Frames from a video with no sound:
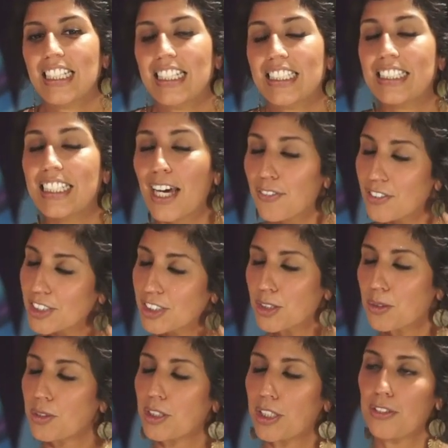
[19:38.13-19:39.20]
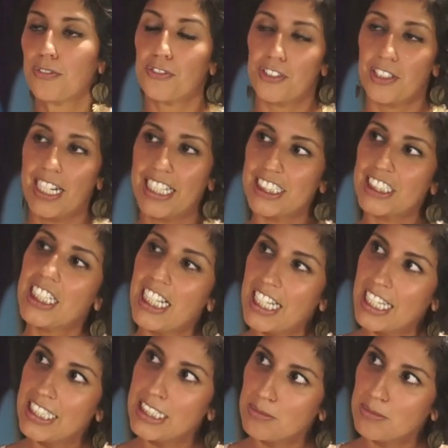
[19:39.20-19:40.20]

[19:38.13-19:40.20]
never to really franchise,